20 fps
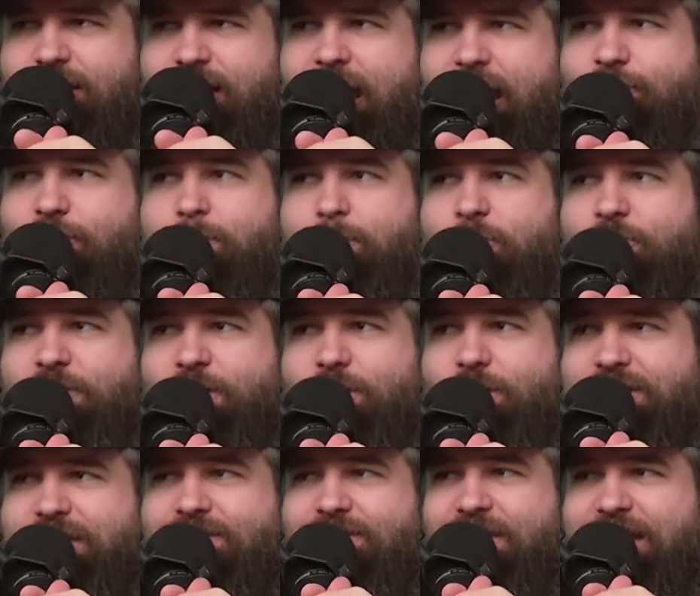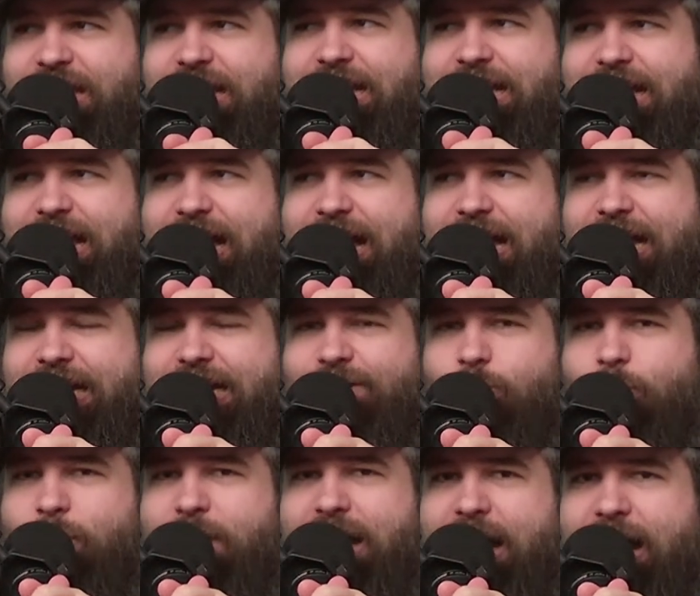every movie on DVD guy
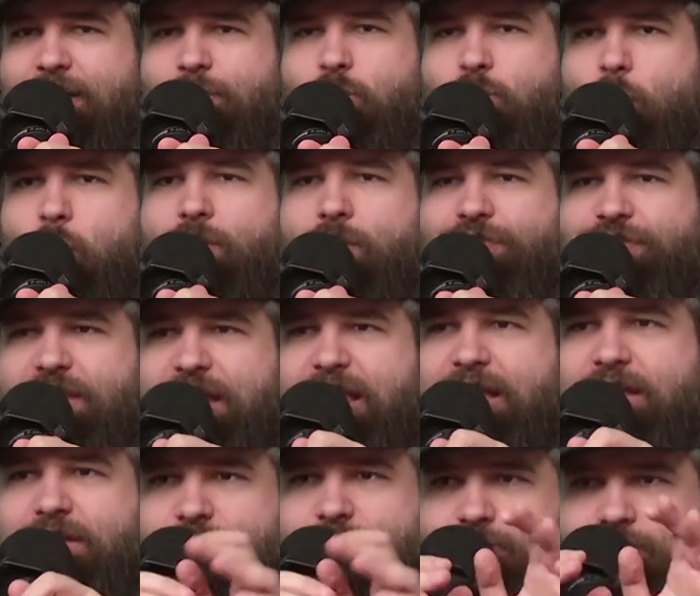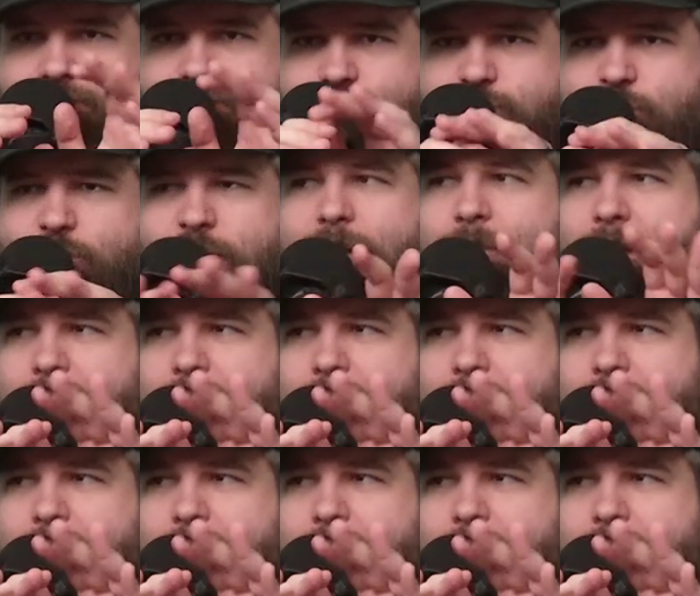when I want the premium